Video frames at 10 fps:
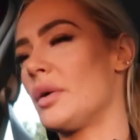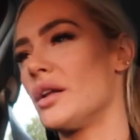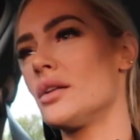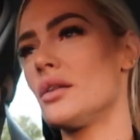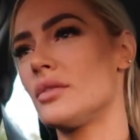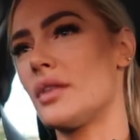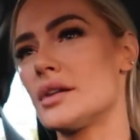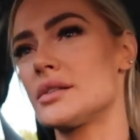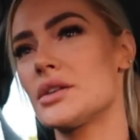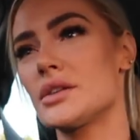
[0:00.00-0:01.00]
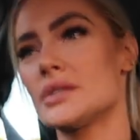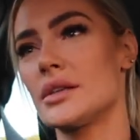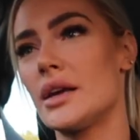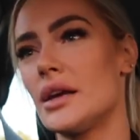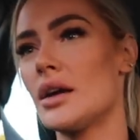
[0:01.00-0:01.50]
but they
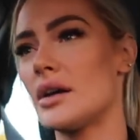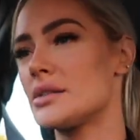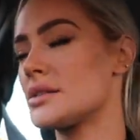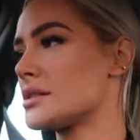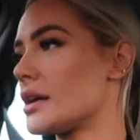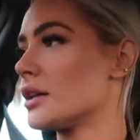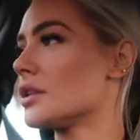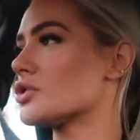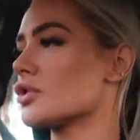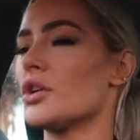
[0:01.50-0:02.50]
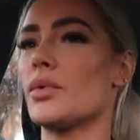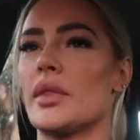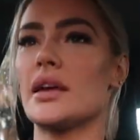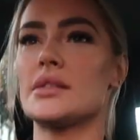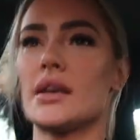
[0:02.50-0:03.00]
seriously are telling the truth
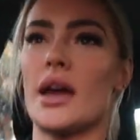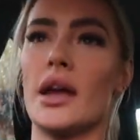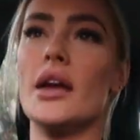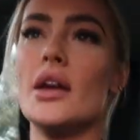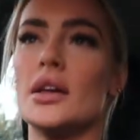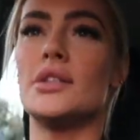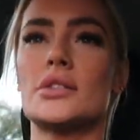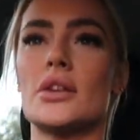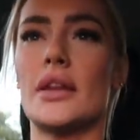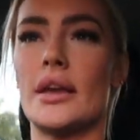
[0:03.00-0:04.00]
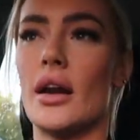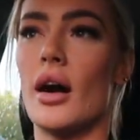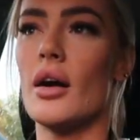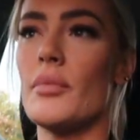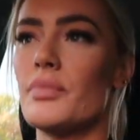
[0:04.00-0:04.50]
when they say you just gotta get
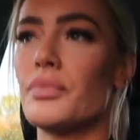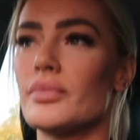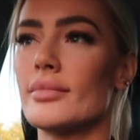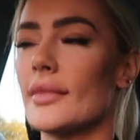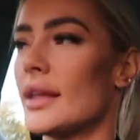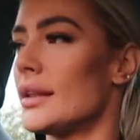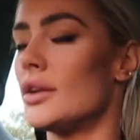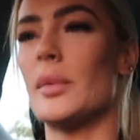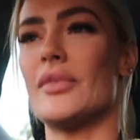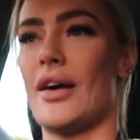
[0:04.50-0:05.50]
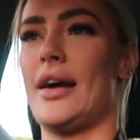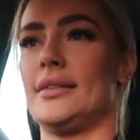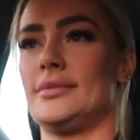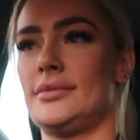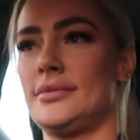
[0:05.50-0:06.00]
up and then you'll be fine.